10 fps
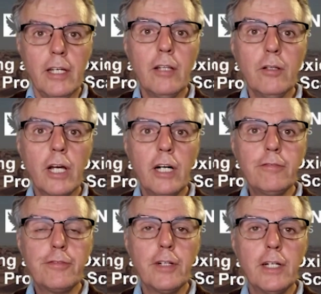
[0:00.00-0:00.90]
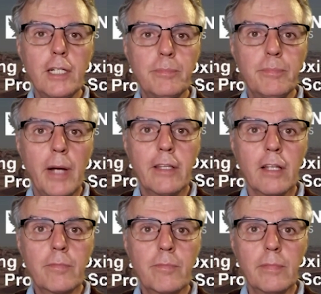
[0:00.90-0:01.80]
Yeah, look, I've had
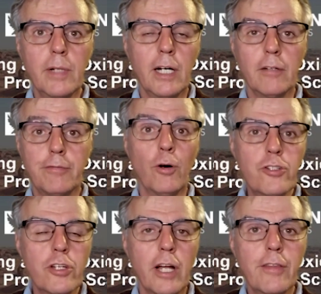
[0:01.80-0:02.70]
the fortune,